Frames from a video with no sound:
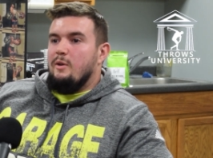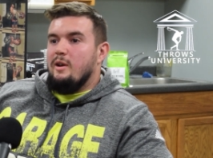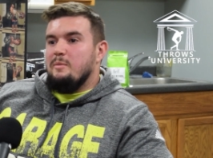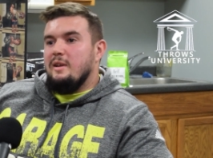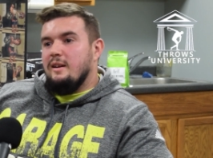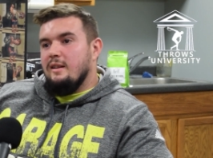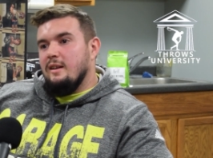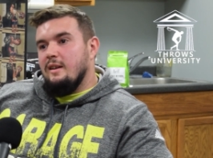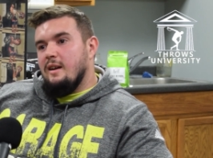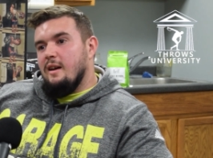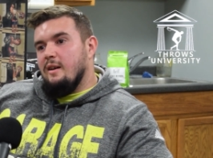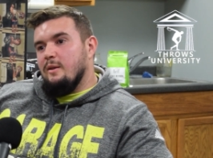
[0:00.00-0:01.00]
You had me clean
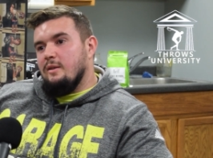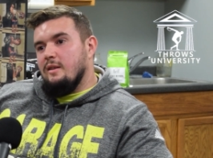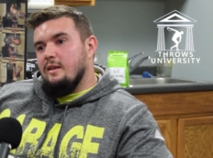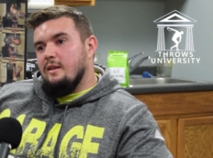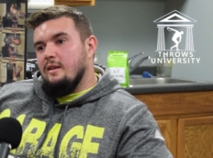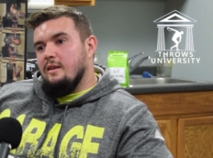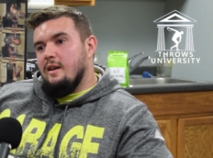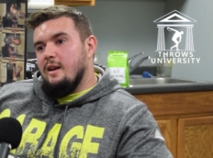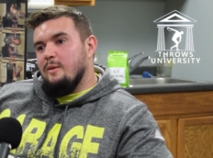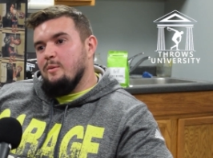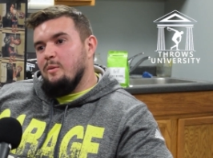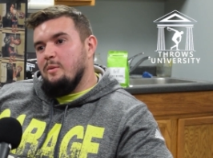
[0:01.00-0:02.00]
out the
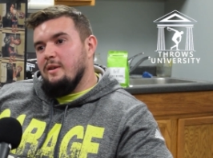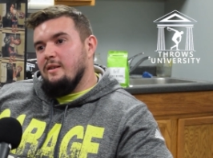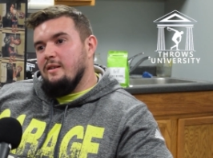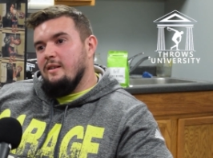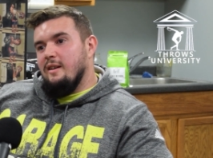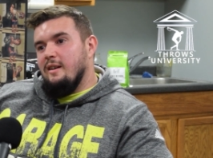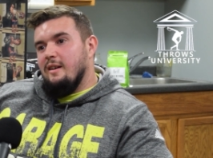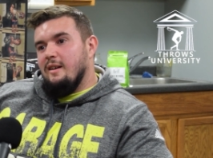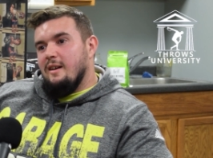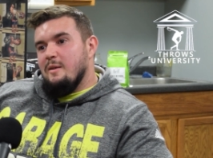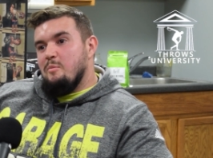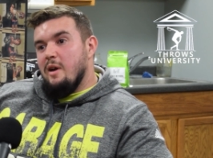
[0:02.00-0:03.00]
eggmobile,
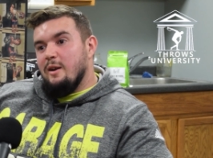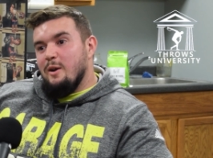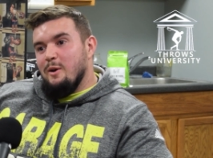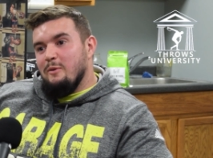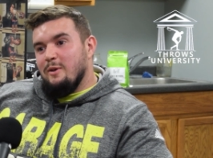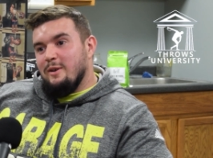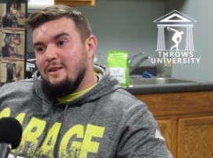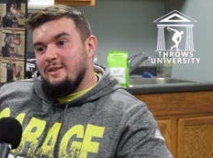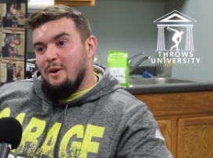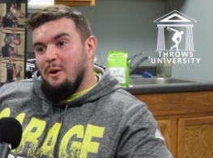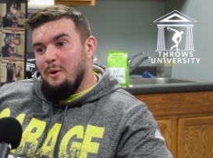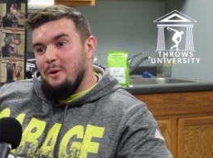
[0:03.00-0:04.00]
bent over
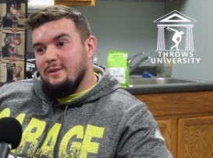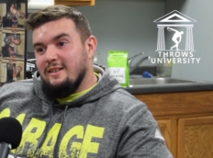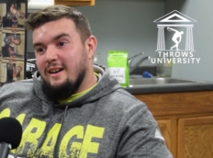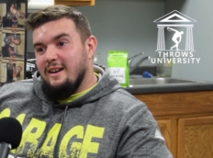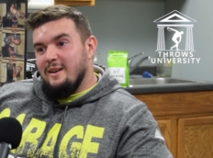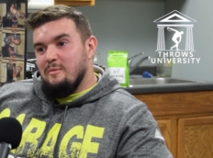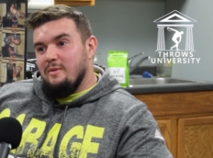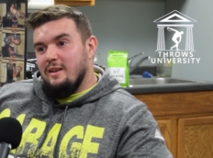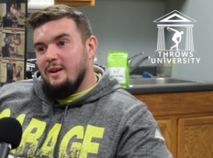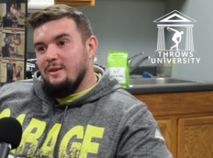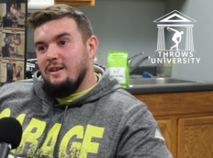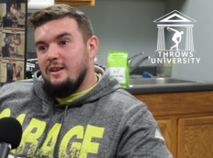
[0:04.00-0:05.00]
the whole time.
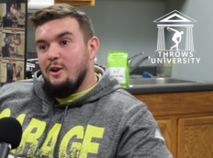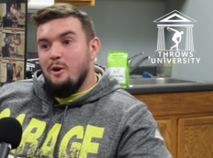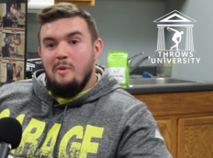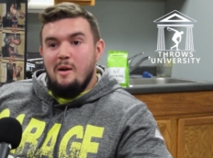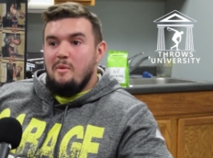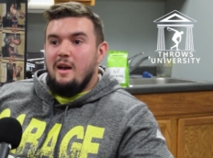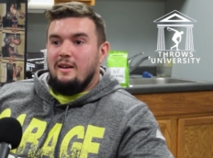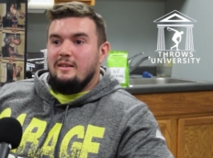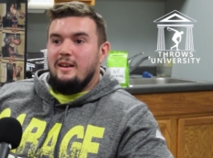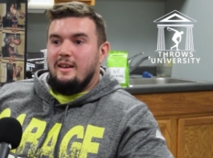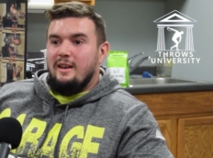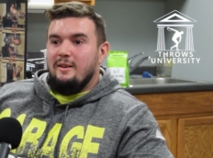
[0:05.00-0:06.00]
I was like, "Yo, my back's
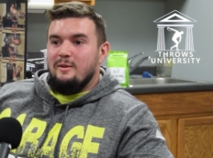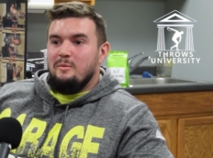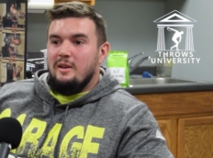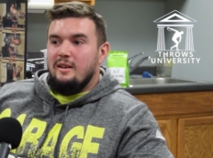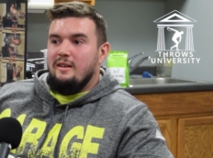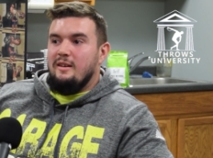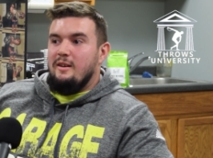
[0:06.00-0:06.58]
like killing me."